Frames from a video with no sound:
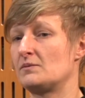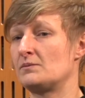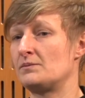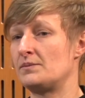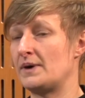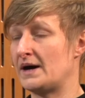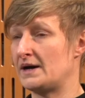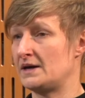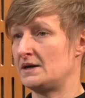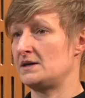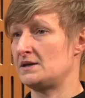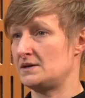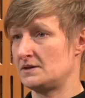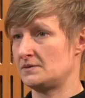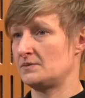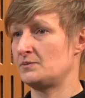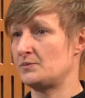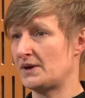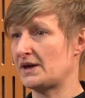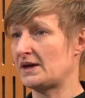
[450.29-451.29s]

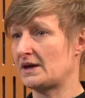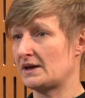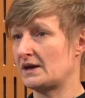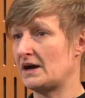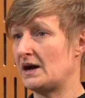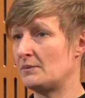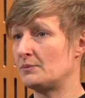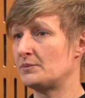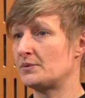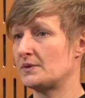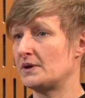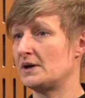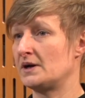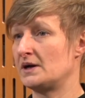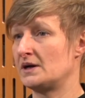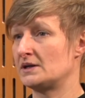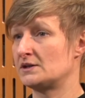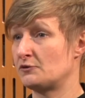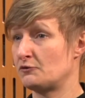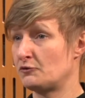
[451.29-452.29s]
by picking up
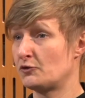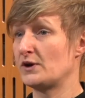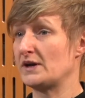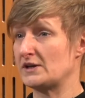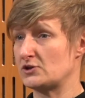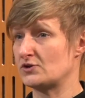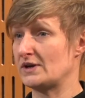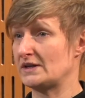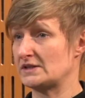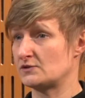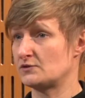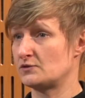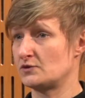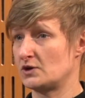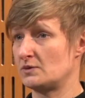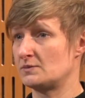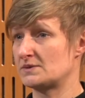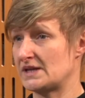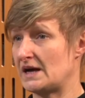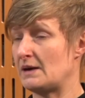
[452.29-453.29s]
uh, the Fourier
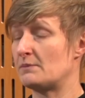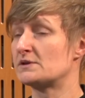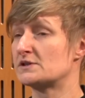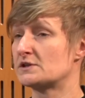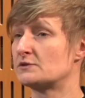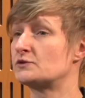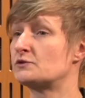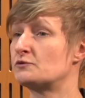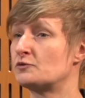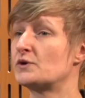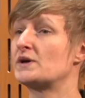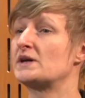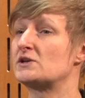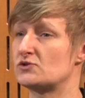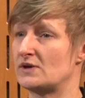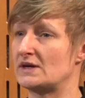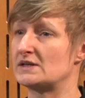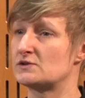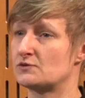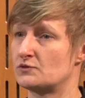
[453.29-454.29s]
transform, samples of the Fourier
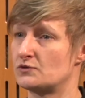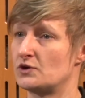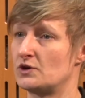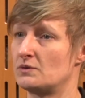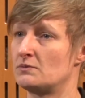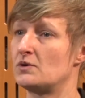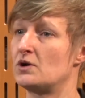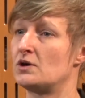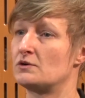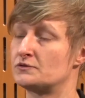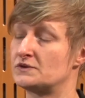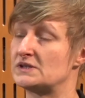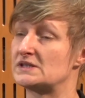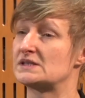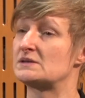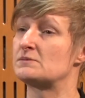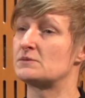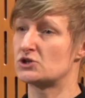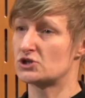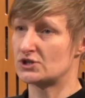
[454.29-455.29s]
transform of
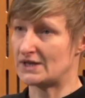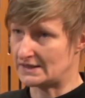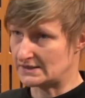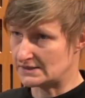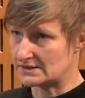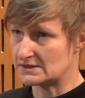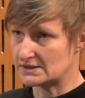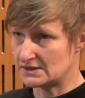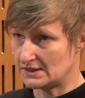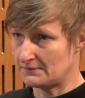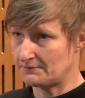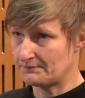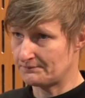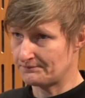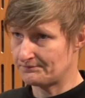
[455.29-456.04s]
this image density.